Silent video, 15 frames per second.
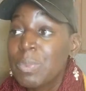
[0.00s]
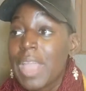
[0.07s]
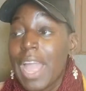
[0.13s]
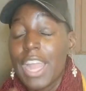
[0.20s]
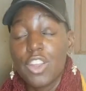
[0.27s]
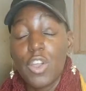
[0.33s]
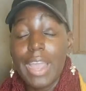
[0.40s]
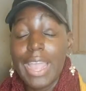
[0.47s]

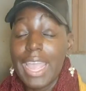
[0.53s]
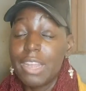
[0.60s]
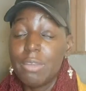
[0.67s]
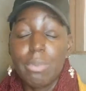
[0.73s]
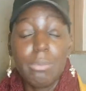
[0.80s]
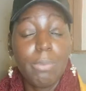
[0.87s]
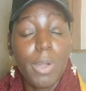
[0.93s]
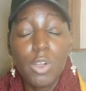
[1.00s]
I know I hadn't
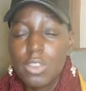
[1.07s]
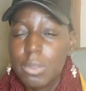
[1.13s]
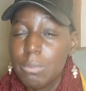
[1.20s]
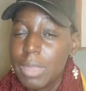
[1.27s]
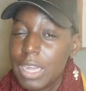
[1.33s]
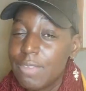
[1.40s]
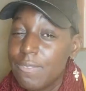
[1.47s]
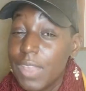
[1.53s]
been posting
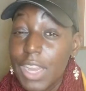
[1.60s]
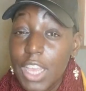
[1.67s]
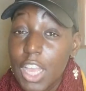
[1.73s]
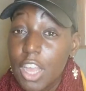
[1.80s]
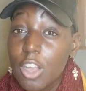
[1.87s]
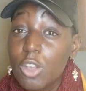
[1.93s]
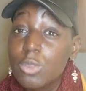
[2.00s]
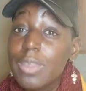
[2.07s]
many
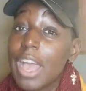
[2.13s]
videos.